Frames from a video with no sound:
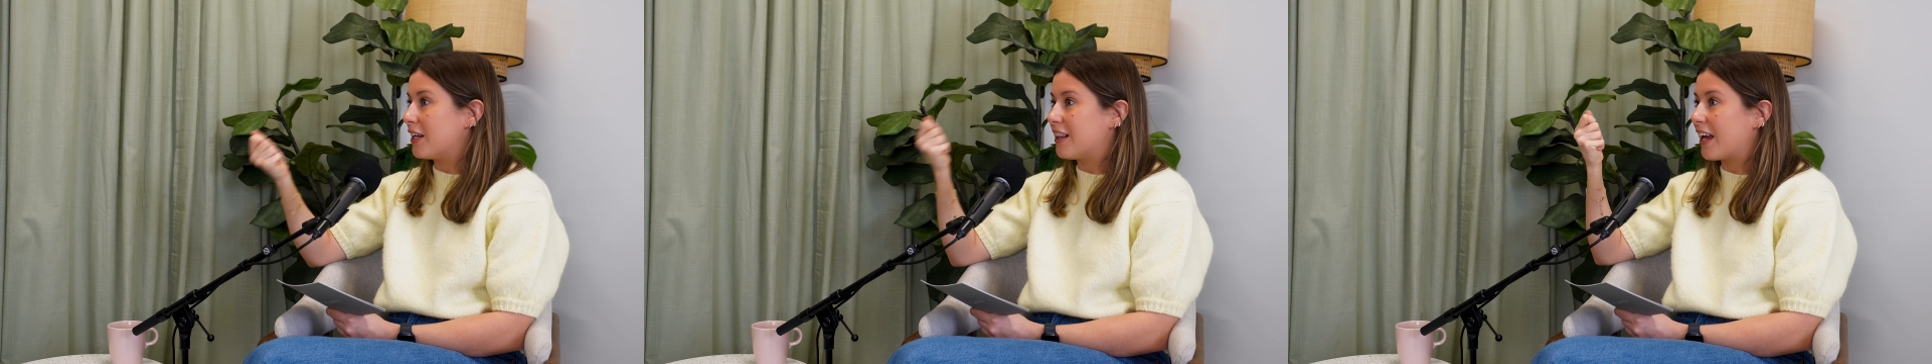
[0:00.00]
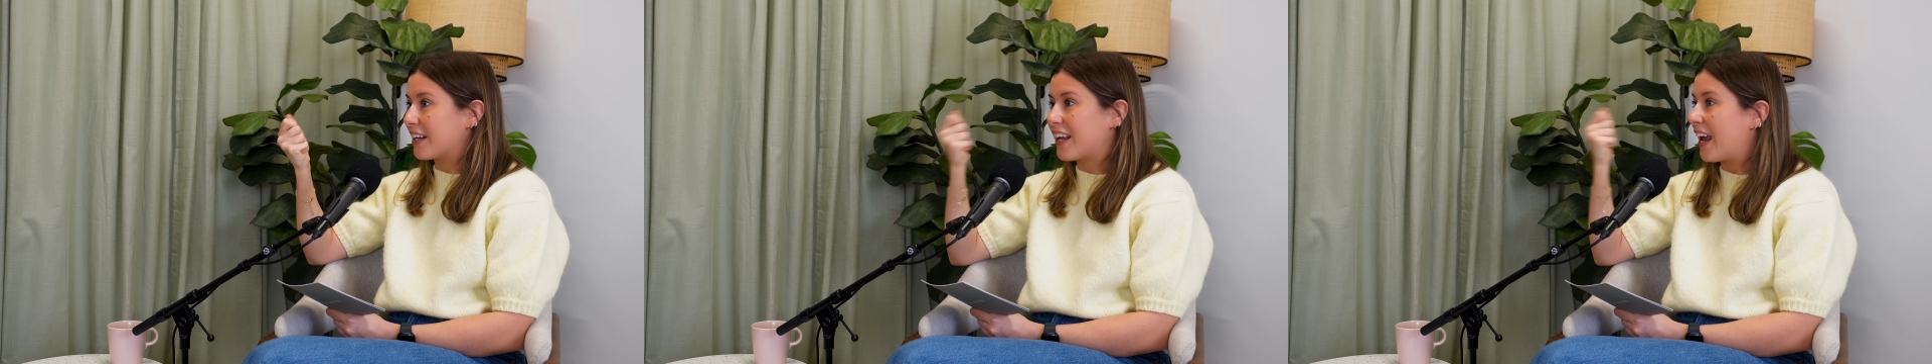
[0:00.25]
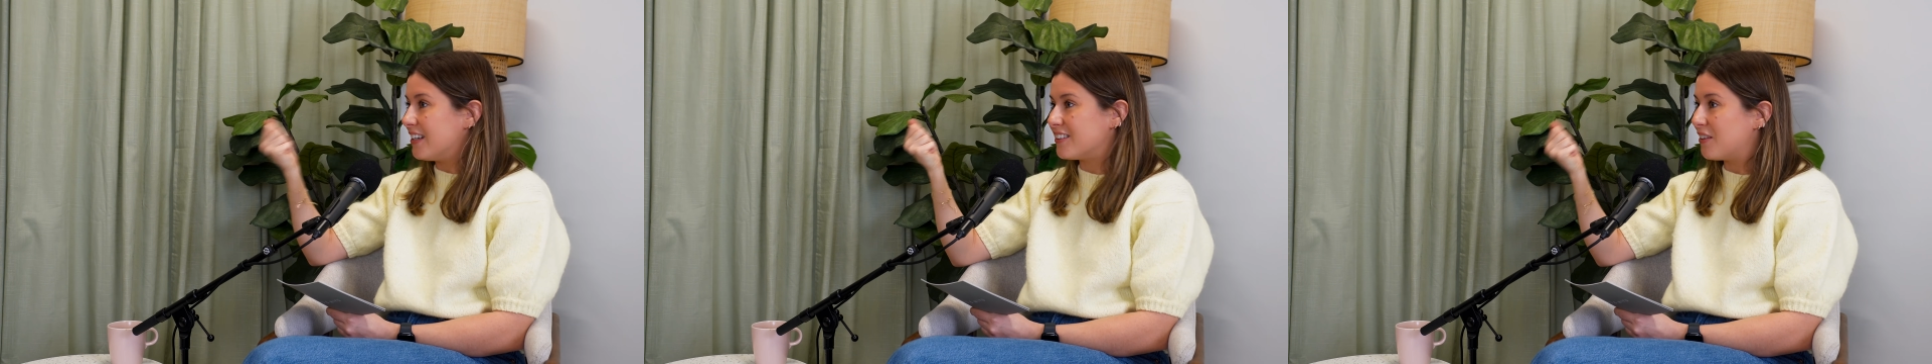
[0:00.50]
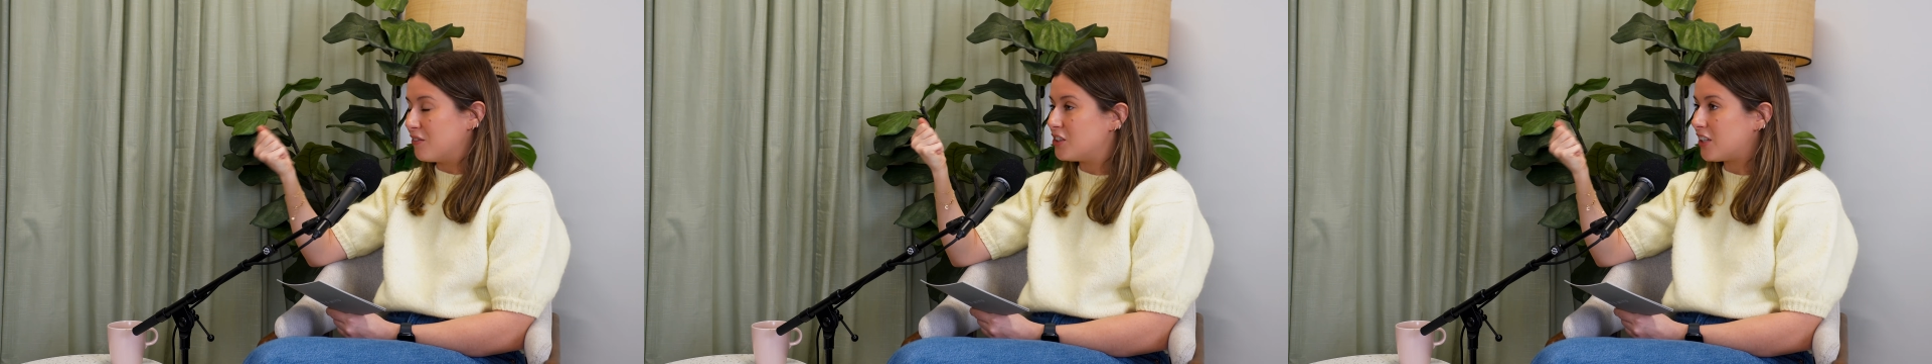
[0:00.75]
like getting
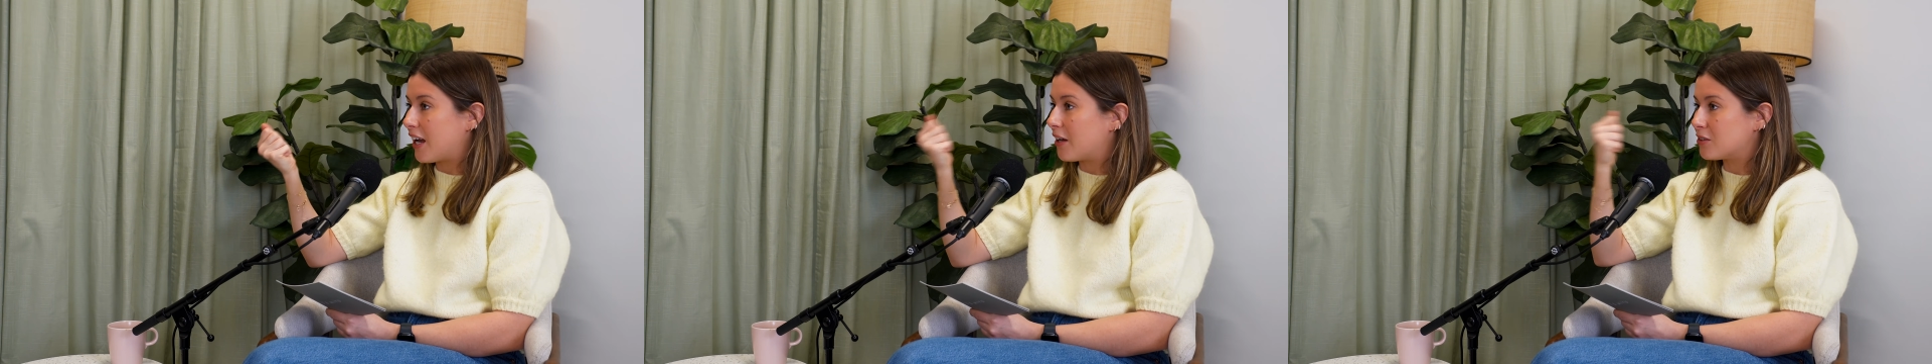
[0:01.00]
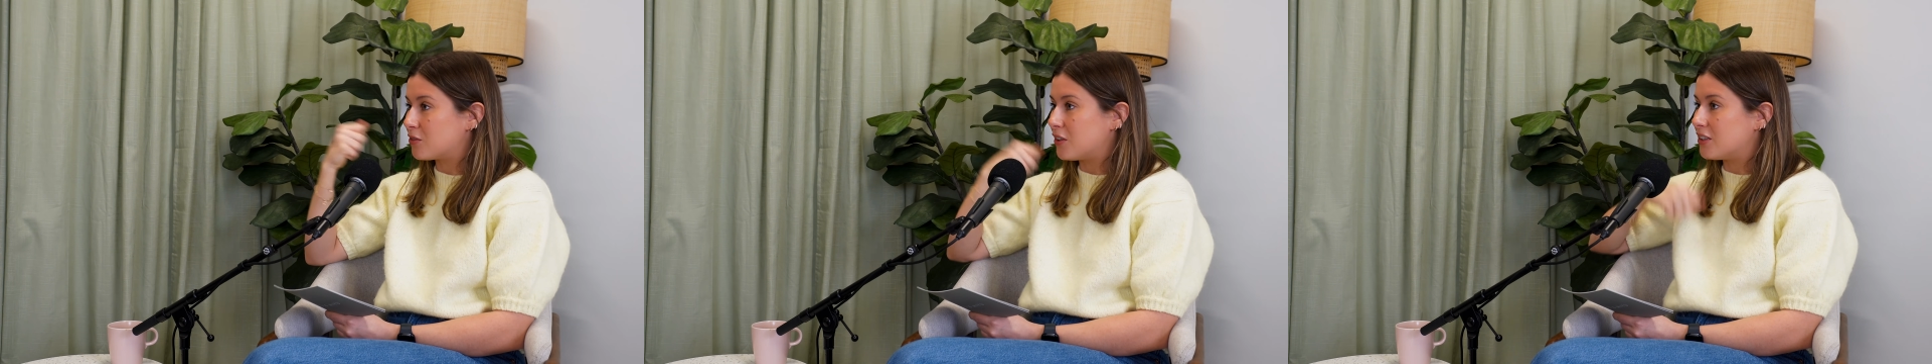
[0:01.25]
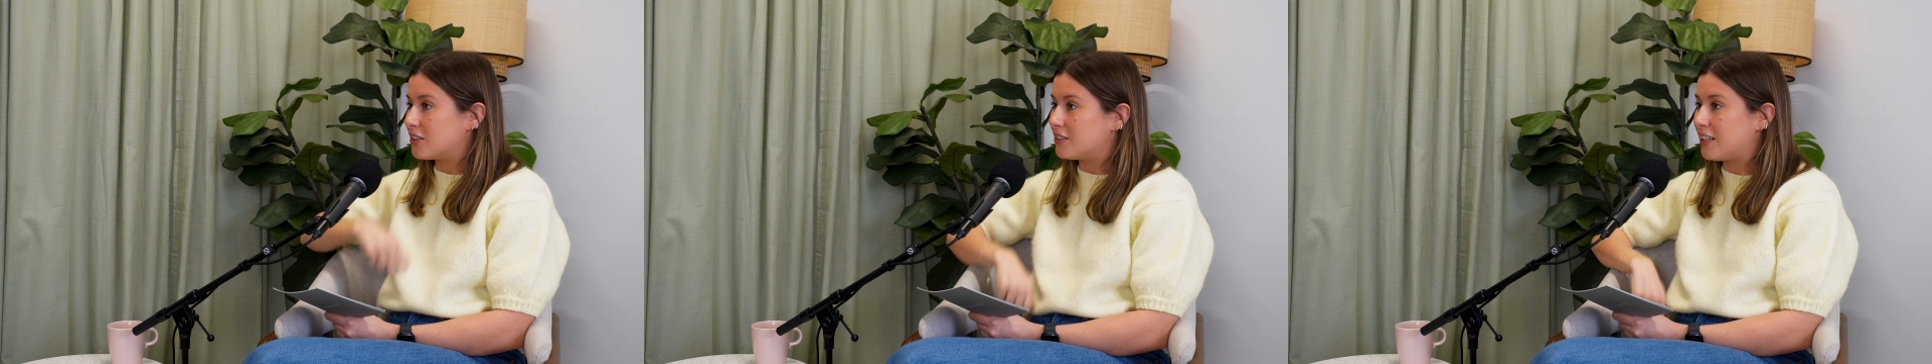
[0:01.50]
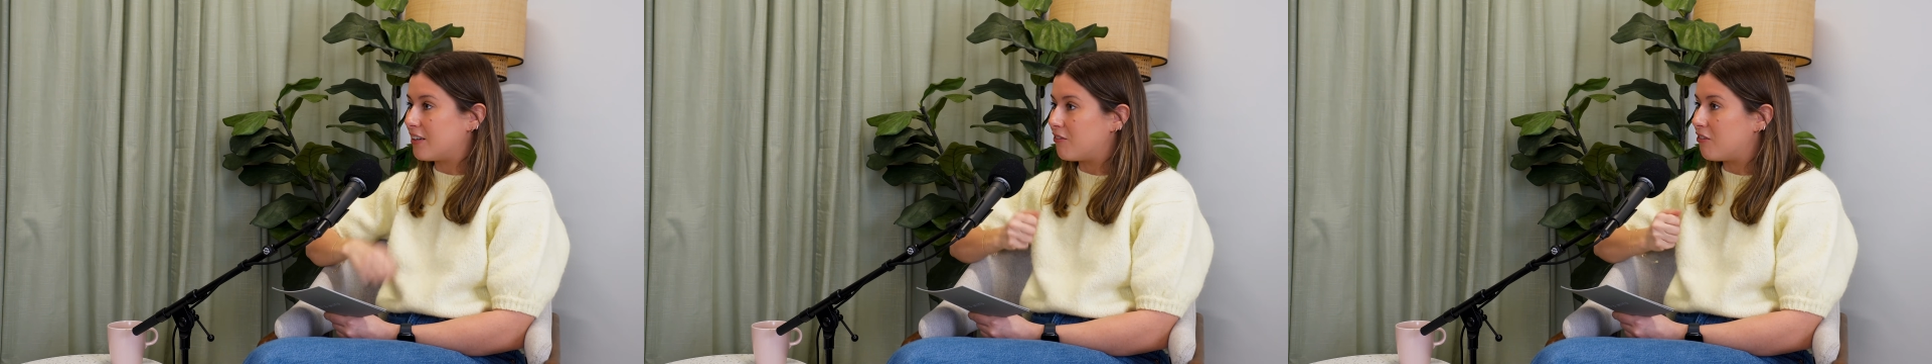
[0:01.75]
delivered to your house for you to
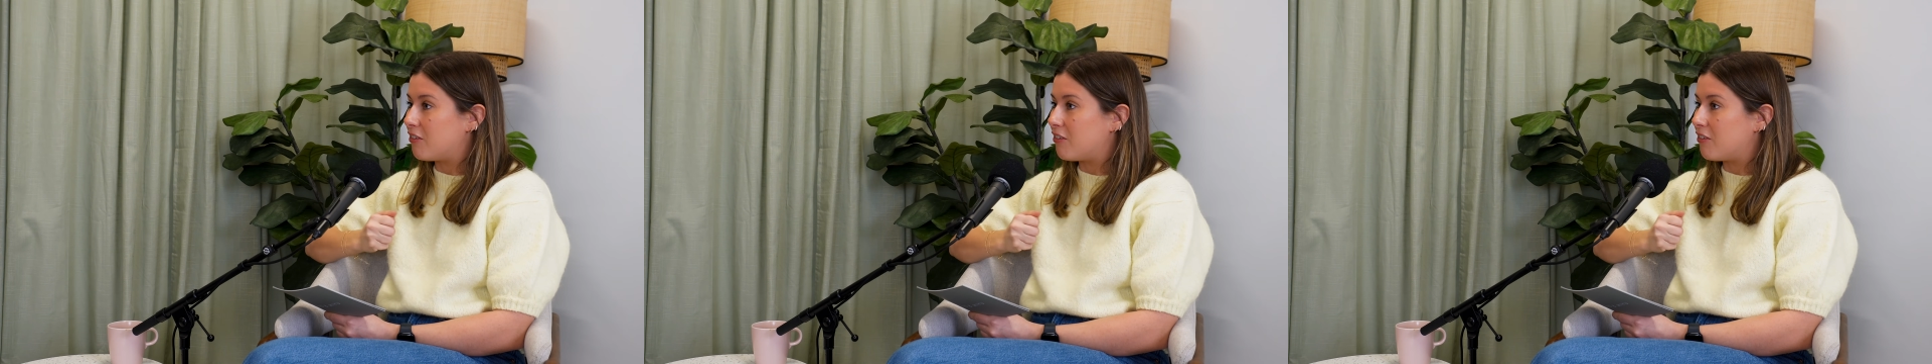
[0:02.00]
see and